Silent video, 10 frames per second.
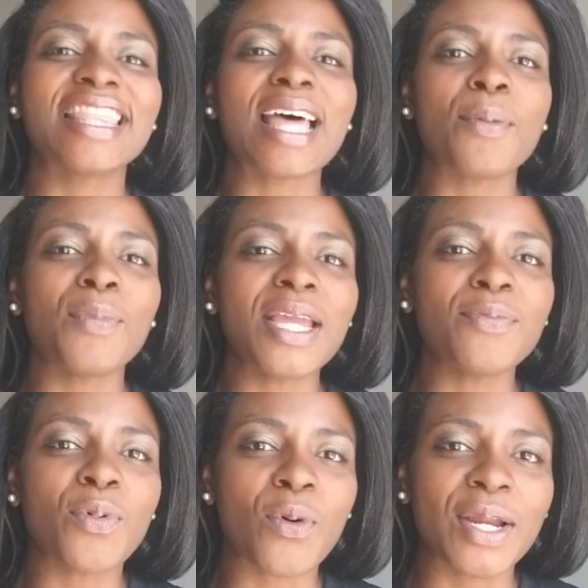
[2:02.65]
that
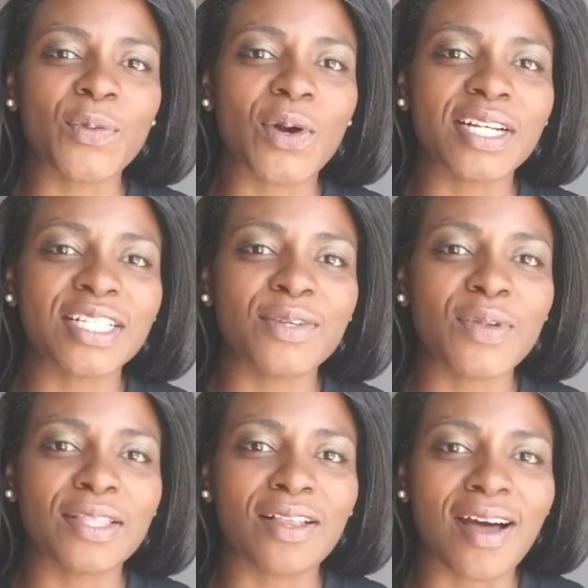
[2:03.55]
main point wanted to
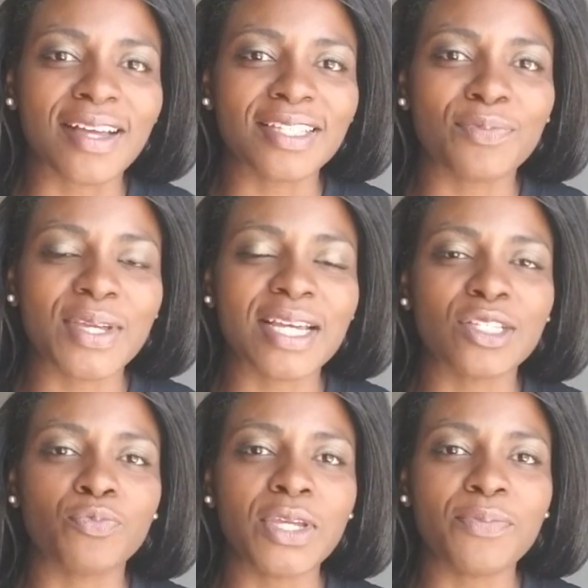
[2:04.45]
be lost
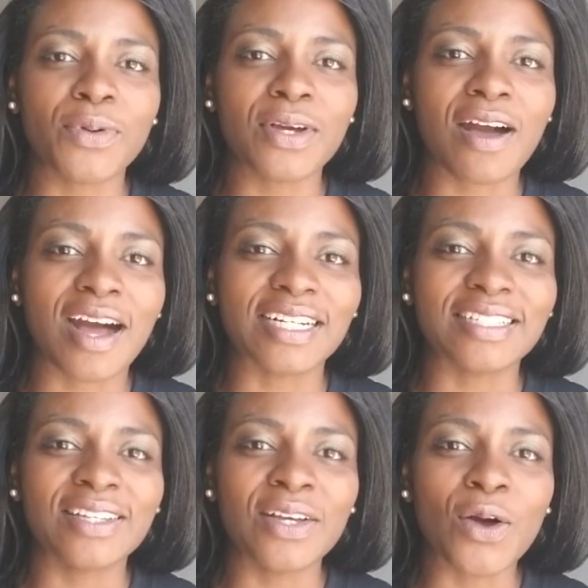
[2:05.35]
because people
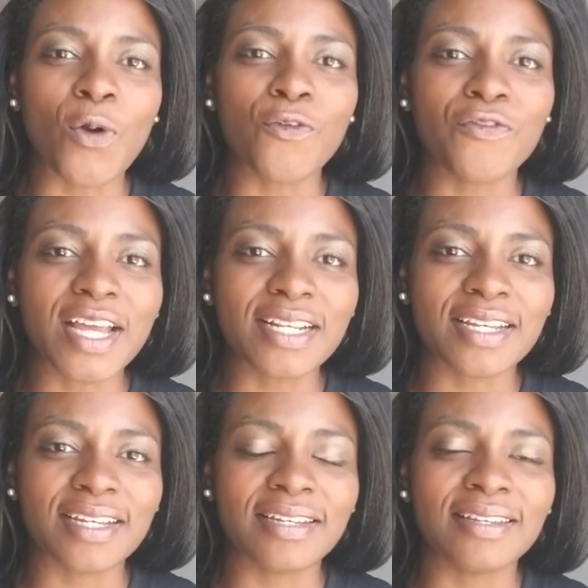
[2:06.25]
got
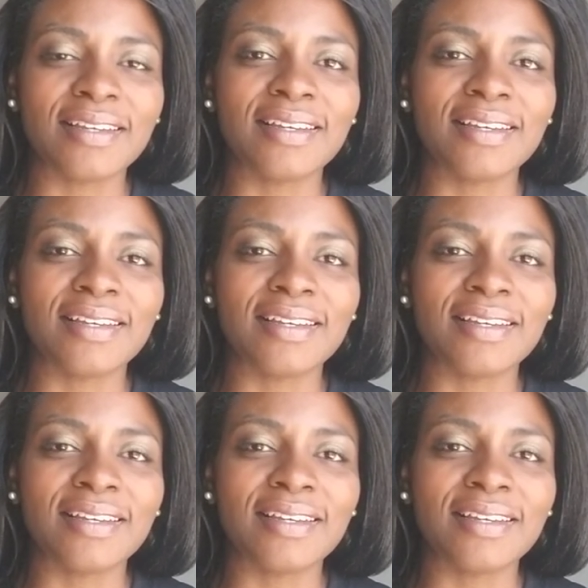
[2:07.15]
offended.